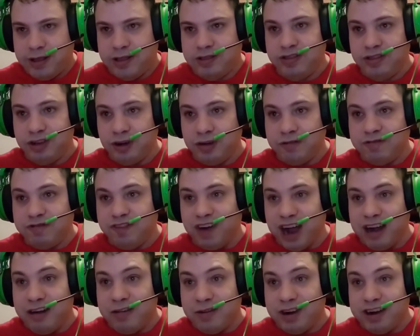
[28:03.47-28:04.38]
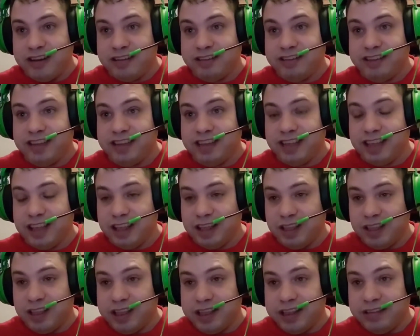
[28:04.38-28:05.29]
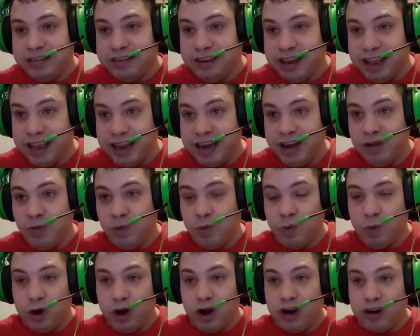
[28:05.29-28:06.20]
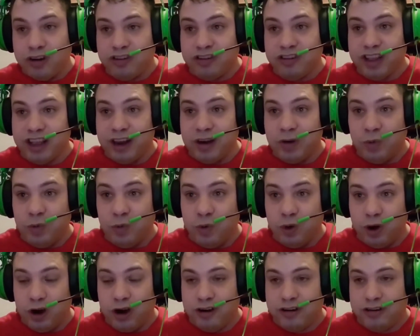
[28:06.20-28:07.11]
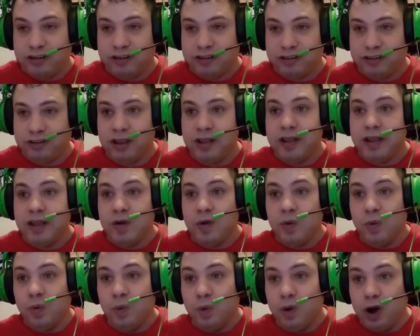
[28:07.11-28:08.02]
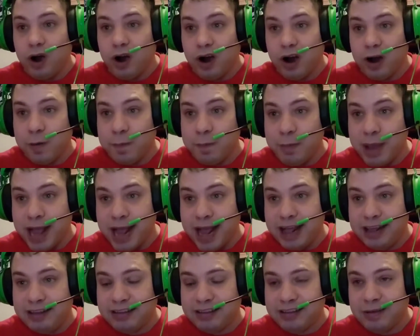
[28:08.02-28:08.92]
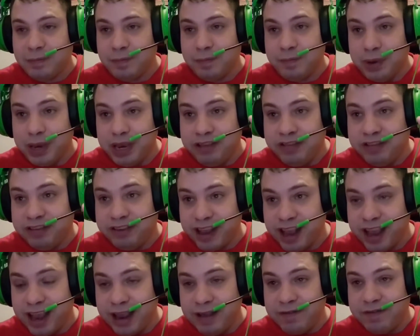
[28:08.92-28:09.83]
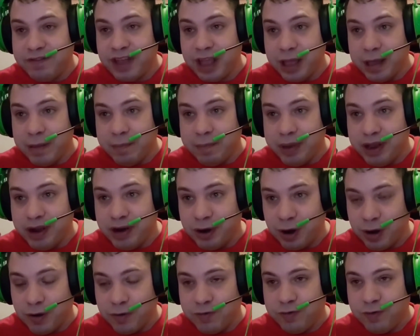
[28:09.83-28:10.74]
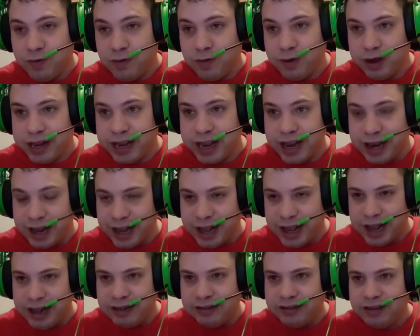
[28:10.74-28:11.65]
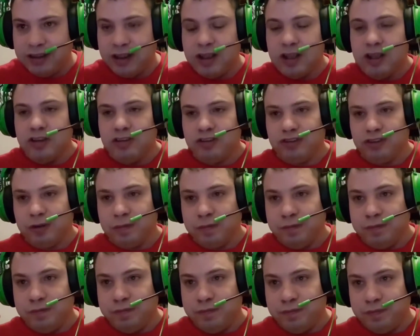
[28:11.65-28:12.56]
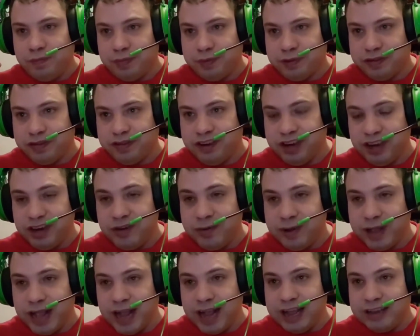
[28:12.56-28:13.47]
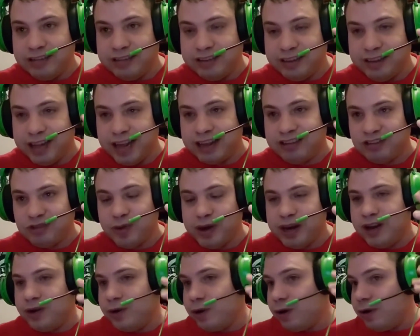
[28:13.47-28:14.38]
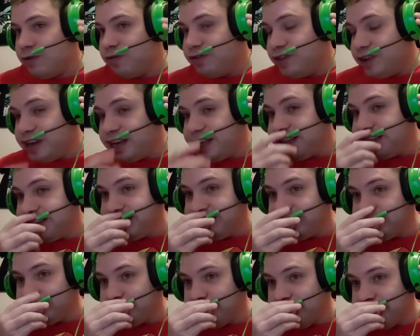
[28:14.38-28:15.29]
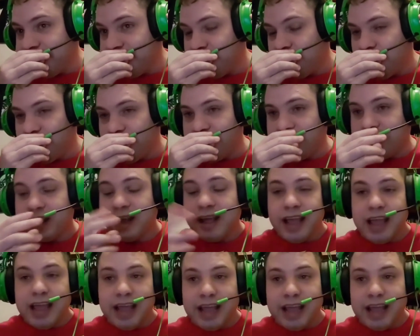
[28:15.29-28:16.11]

The virus is getting worse and worse. Wear a mask, be safe, and be careful. Okay, guys? So see you guys next week. Hopefully this mic work.